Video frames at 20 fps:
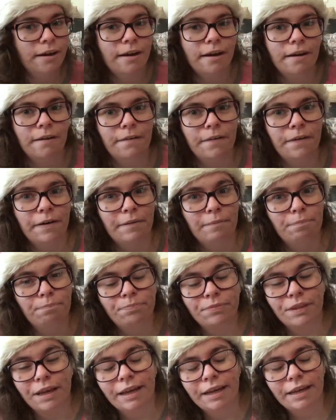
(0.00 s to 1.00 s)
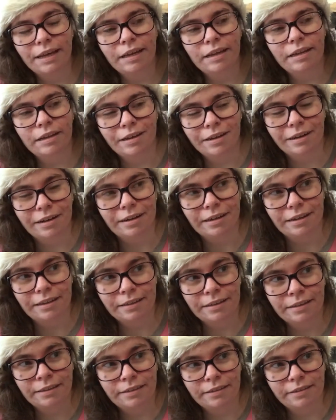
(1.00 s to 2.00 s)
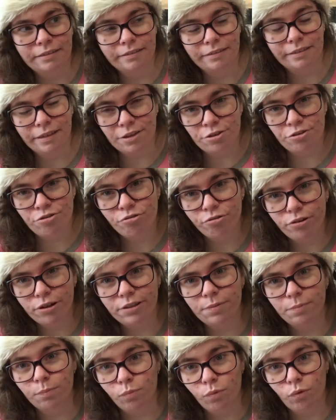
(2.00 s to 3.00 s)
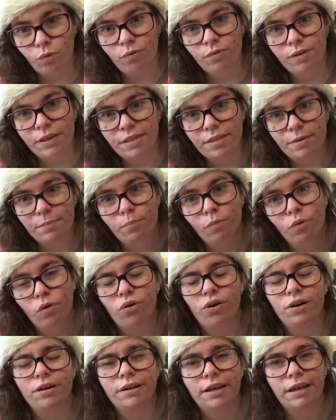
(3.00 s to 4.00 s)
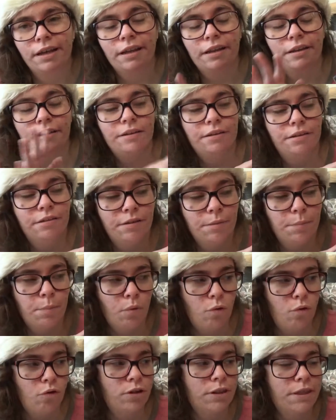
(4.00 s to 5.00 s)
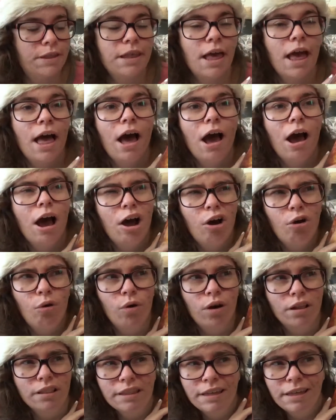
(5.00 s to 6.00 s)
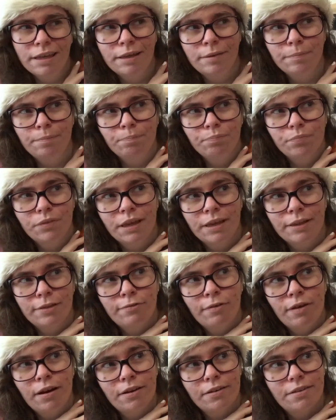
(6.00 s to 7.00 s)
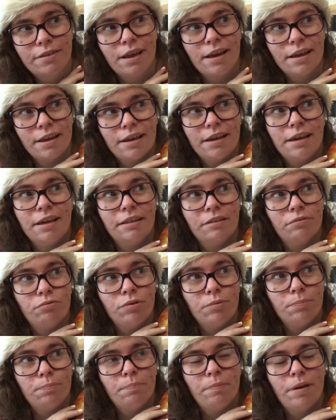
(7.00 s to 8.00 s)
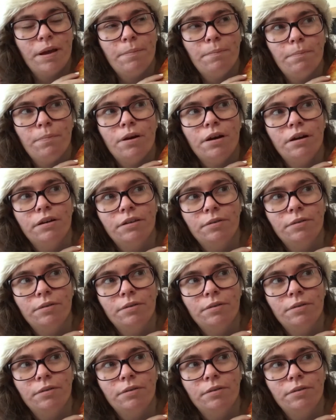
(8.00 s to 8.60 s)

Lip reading: I enjoyed movies more than the books. Only as far as I can remember, the